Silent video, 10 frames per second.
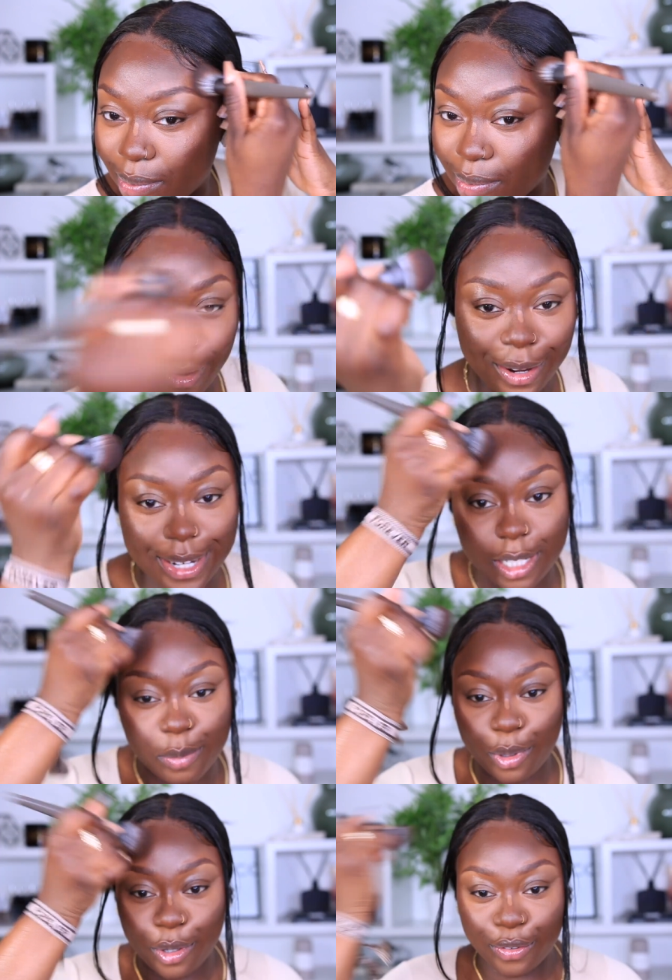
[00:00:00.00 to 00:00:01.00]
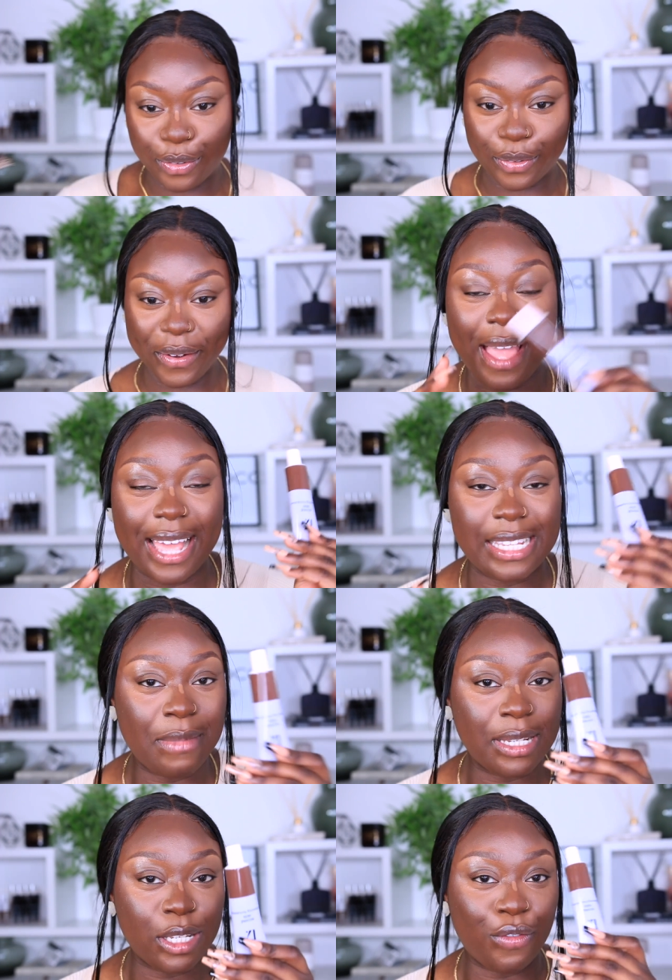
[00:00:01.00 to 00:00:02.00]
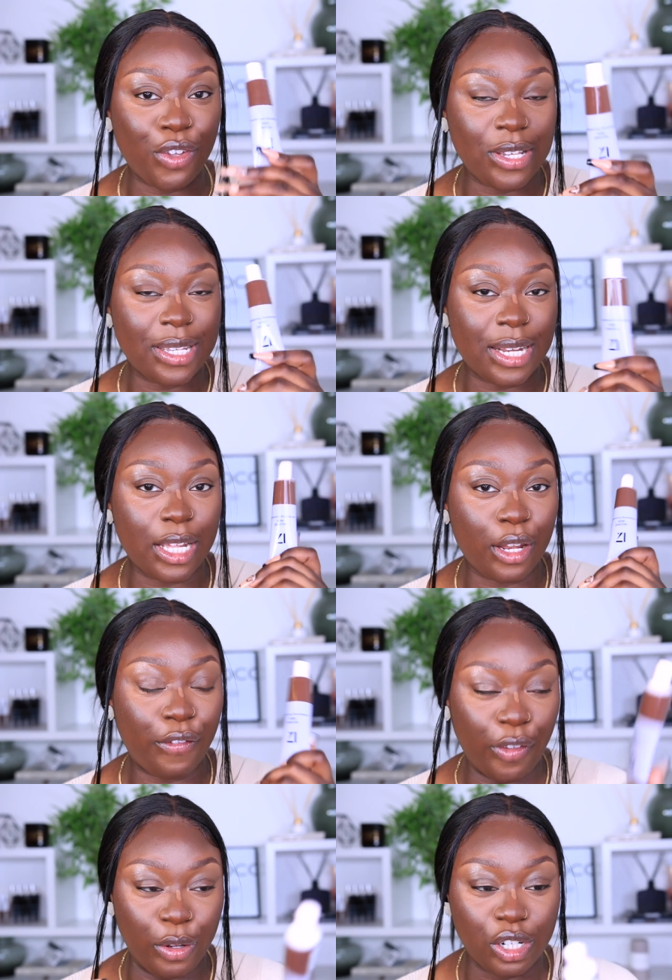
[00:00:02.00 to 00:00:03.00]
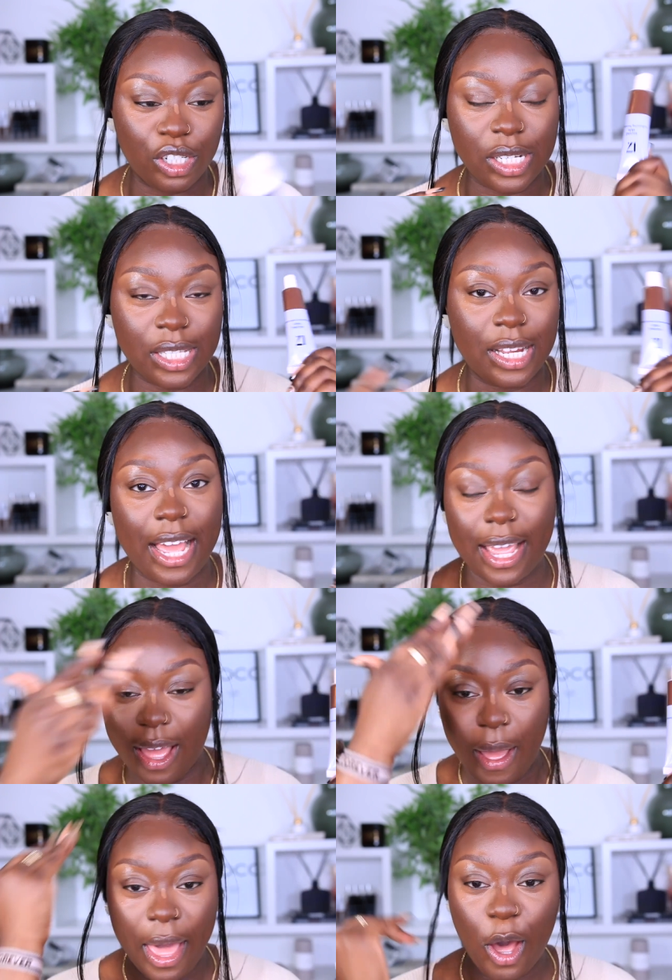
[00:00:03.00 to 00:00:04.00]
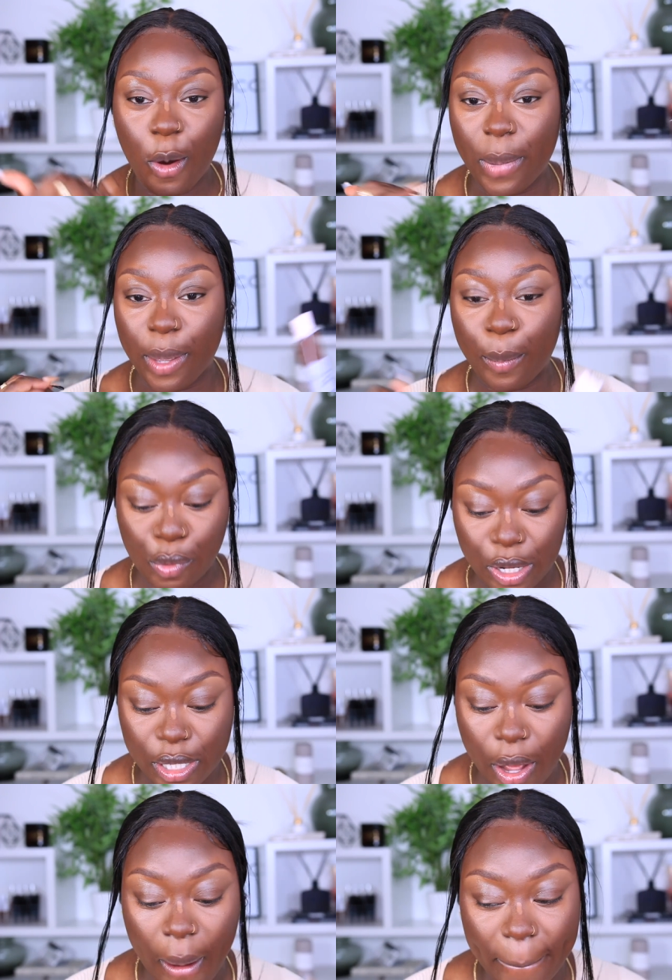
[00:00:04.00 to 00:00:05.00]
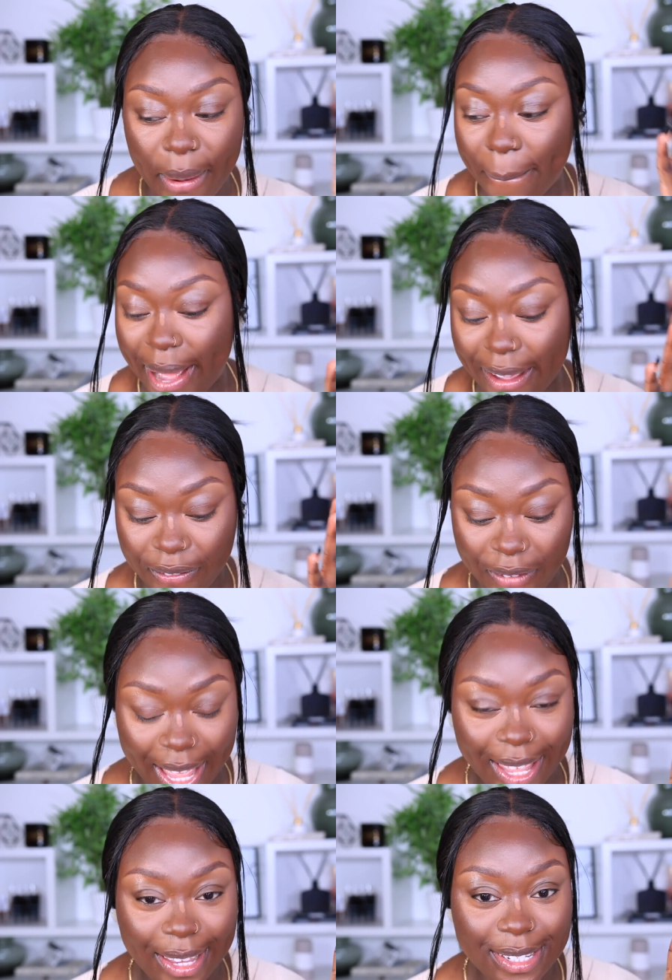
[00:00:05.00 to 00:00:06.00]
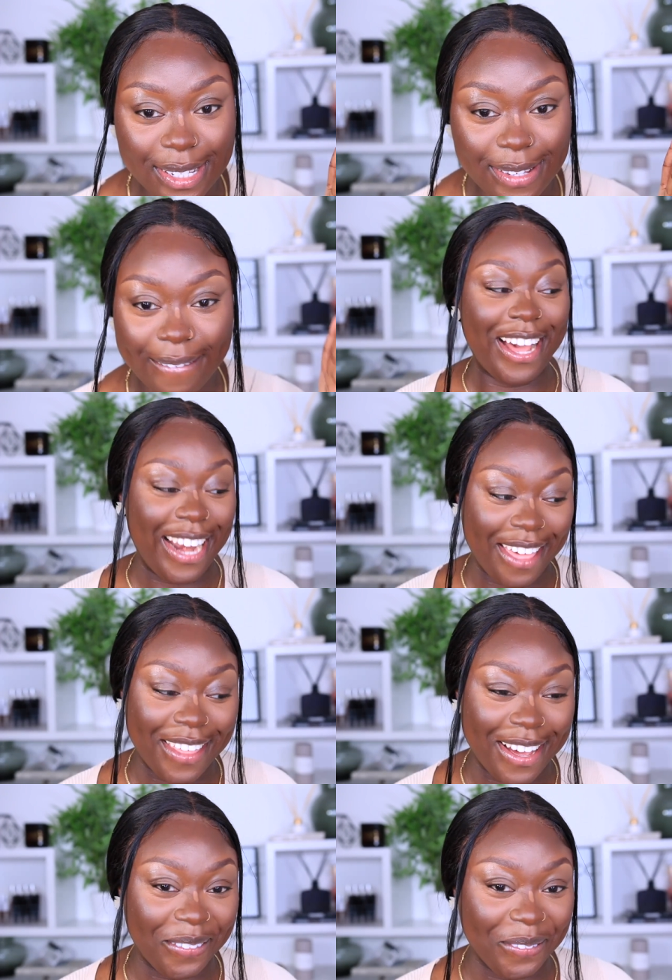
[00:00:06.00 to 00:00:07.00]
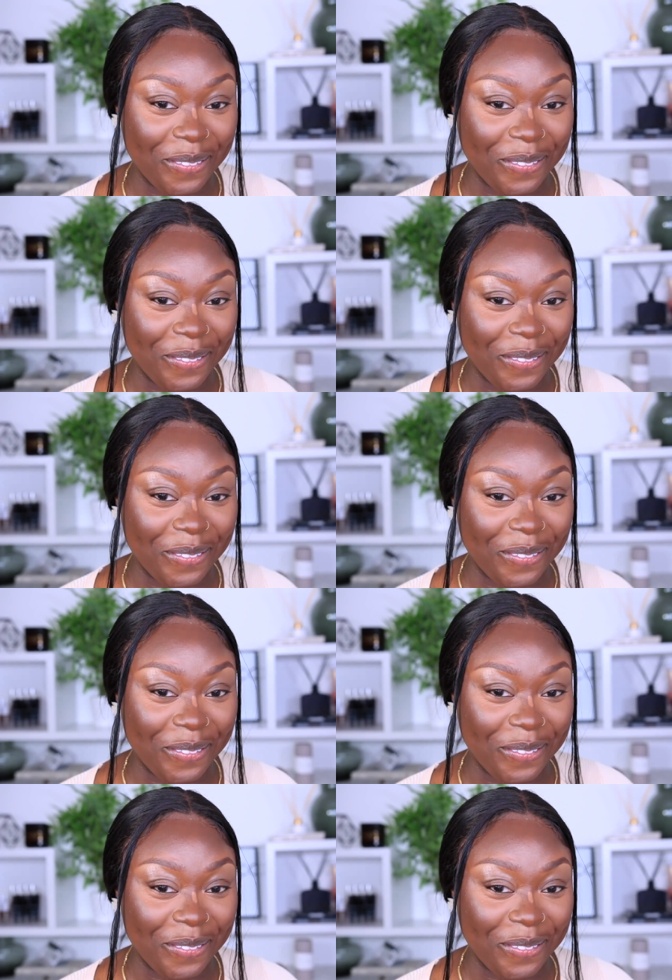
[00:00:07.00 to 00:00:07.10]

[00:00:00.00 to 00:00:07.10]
Oh, this is beautiful. I can see myself using this in the future just to like help me bronze up my face. I like that.